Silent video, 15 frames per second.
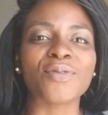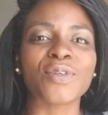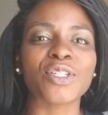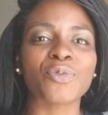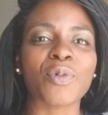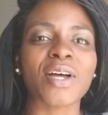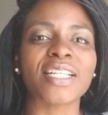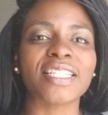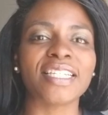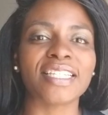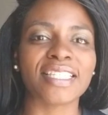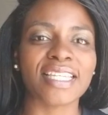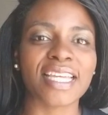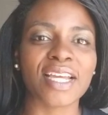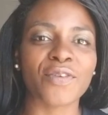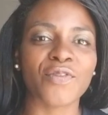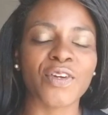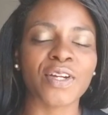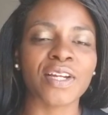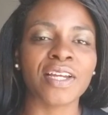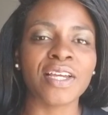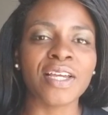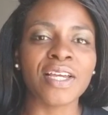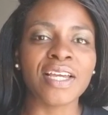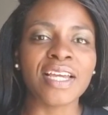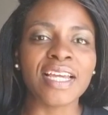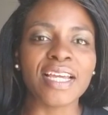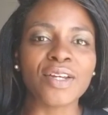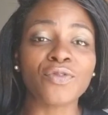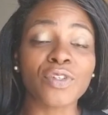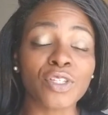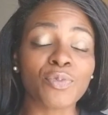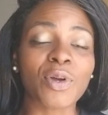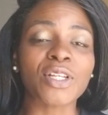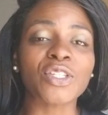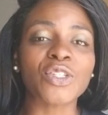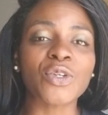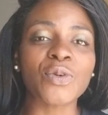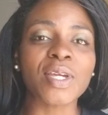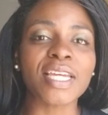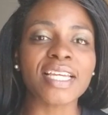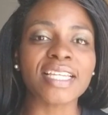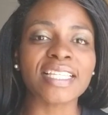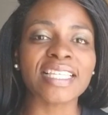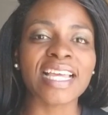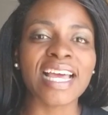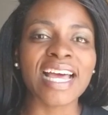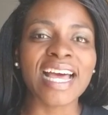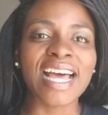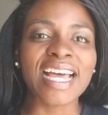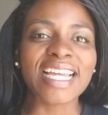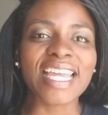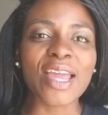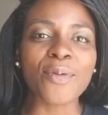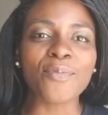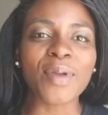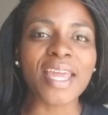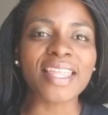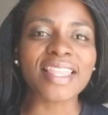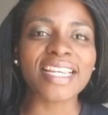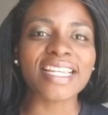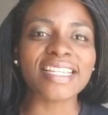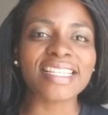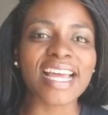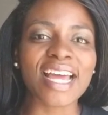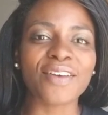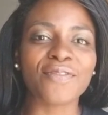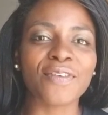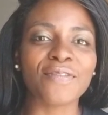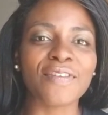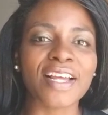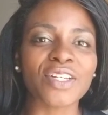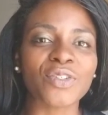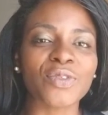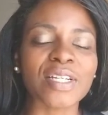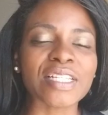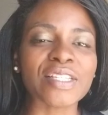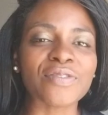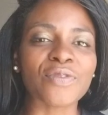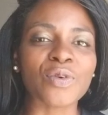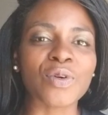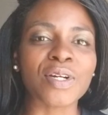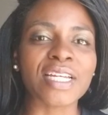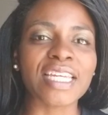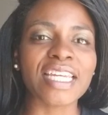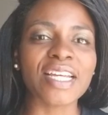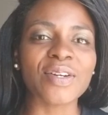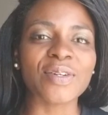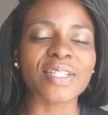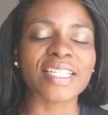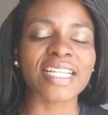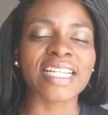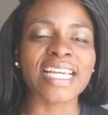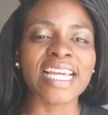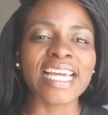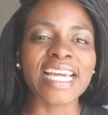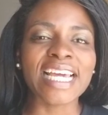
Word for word: the response he's seeing in, re in response to his campaign that he's had for veterans for years. And